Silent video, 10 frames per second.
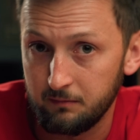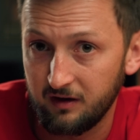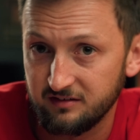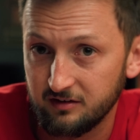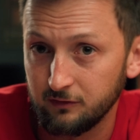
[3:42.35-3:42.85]

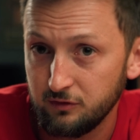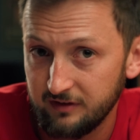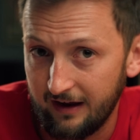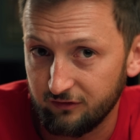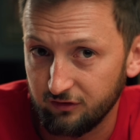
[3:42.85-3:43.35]
begins to lose
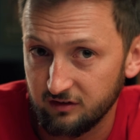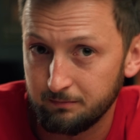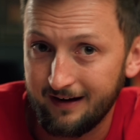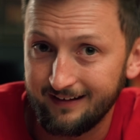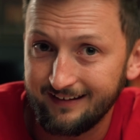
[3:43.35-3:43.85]
actions
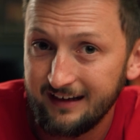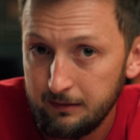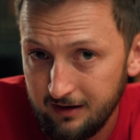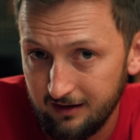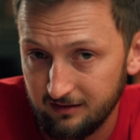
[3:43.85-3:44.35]
by any
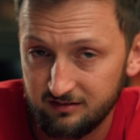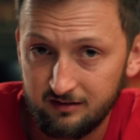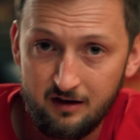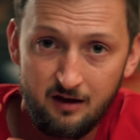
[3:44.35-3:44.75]
means,